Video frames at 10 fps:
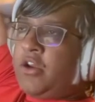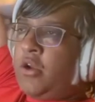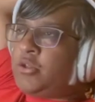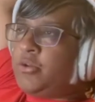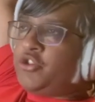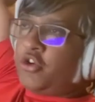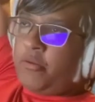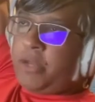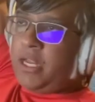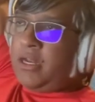you know, so in
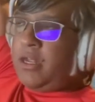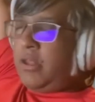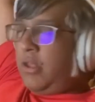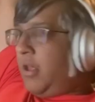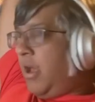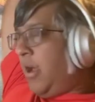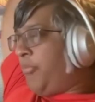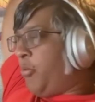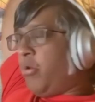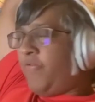German,
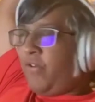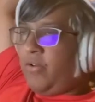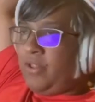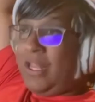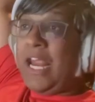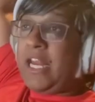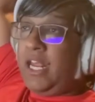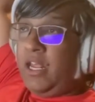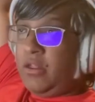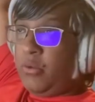the word
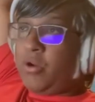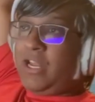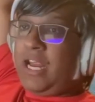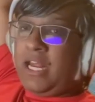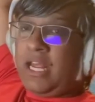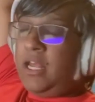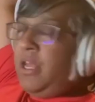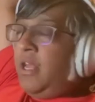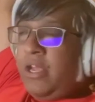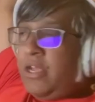lady
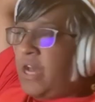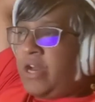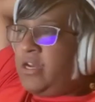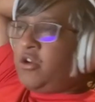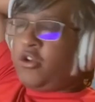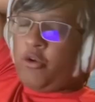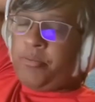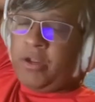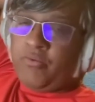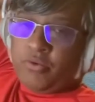is not an
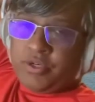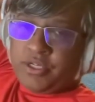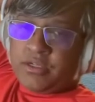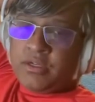Indo-European root,